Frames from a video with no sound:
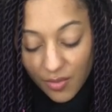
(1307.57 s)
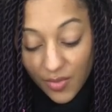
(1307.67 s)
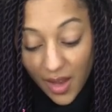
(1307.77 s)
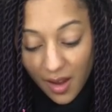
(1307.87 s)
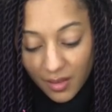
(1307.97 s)

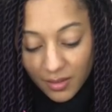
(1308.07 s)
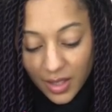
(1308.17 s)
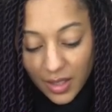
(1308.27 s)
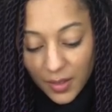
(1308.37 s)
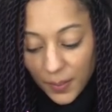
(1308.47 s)
Then
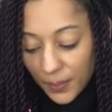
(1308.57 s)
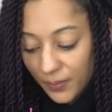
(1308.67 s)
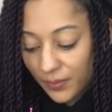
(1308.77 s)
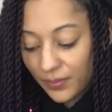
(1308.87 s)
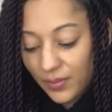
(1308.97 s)

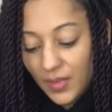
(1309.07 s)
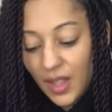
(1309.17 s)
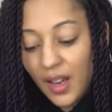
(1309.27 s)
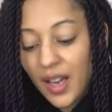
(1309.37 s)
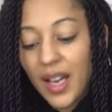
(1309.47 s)

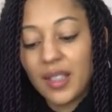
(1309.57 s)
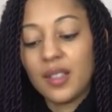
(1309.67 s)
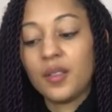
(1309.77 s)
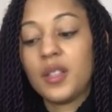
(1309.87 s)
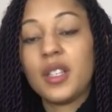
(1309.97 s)
I added
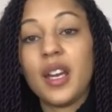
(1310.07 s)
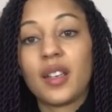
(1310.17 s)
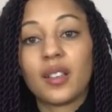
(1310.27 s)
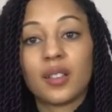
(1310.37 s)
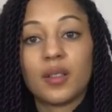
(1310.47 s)
on the
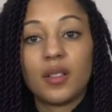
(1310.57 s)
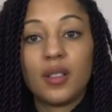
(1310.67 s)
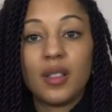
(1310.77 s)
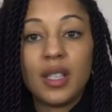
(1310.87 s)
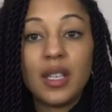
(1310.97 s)
neck
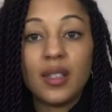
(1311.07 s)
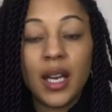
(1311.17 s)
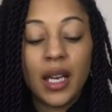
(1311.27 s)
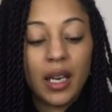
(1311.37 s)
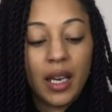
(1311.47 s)

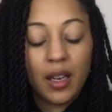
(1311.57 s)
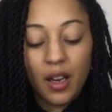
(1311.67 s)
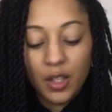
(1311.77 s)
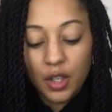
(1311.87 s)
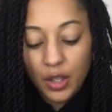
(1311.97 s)
detailing.
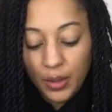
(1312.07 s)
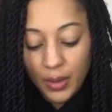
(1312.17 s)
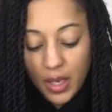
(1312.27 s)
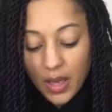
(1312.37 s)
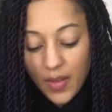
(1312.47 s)
I
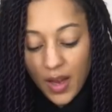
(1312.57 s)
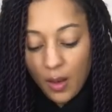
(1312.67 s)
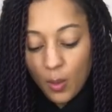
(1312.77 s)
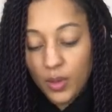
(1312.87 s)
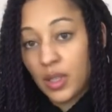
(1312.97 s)
knew that
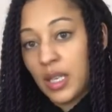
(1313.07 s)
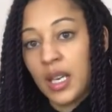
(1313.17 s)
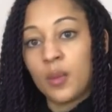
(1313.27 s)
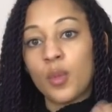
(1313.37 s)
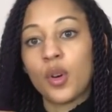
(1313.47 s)
I
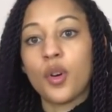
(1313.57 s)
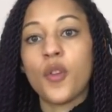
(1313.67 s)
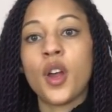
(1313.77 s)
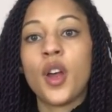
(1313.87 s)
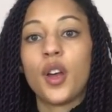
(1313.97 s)
wanted more of
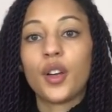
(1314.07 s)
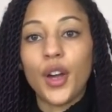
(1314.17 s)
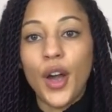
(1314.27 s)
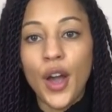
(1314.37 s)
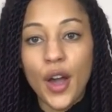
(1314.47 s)
a
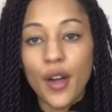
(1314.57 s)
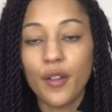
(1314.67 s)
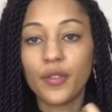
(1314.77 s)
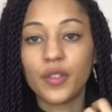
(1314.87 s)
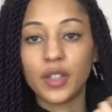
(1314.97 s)

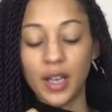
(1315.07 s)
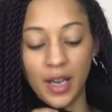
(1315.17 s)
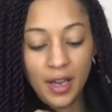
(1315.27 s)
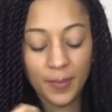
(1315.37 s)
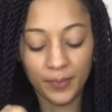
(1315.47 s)
curved
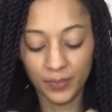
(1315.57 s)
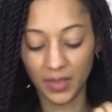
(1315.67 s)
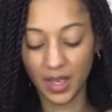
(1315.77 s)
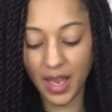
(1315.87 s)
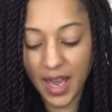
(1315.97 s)
um,
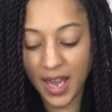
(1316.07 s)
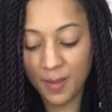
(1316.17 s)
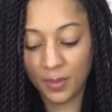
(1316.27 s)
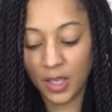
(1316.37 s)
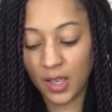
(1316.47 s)

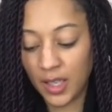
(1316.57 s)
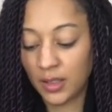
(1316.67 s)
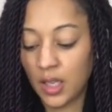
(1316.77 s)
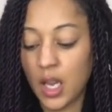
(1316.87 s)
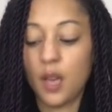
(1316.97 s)

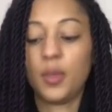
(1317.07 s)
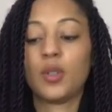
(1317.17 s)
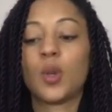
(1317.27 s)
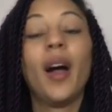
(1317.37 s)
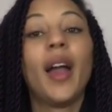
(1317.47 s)
hemline but it
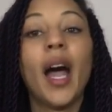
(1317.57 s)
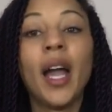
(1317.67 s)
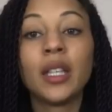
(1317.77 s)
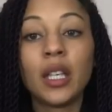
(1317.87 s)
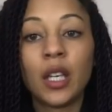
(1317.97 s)
was quite
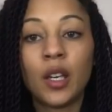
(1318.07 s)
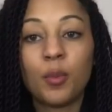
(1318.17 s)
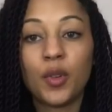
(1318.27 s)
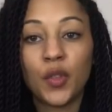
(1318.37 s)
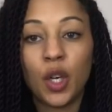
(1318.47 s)

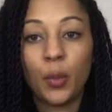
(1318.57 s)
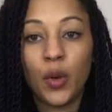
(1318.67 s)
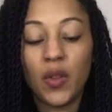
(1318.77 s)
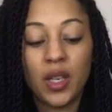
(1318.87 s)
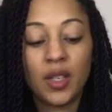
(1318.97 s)
angular before I
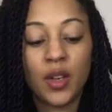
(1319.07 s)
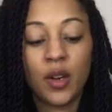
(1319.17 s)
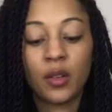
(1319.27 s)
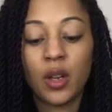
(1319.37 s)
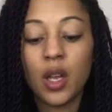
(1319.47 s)
put this
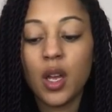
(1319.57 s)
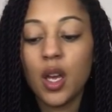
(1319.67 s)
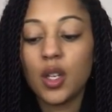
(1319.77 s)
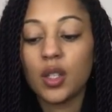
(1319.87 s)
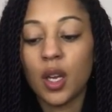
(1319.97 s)
on
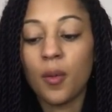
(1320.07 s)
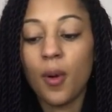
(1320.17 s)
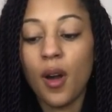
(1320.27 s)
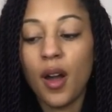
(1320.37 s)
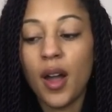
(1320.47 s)

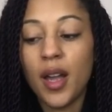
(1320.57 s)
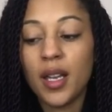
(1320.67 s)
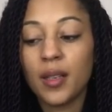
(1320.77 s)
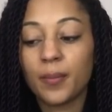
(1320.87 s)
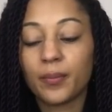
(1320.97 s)
so
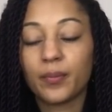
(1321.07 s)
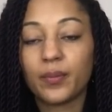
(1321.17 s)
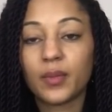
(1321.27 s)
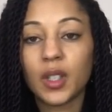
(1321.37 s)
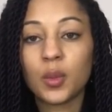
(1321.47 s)
I
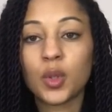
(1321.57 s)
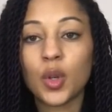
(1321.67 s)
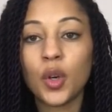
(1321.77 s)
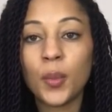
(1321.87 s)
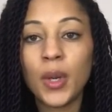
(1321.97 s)
was
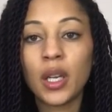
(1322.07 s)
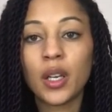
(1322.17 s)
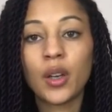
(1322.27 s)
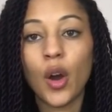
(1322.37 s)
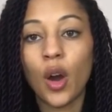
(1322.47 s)
umming
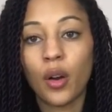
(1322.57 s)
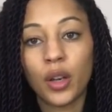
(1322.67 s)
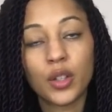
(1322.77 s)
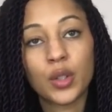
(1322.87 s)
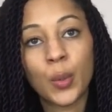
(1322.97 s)
and ahhing as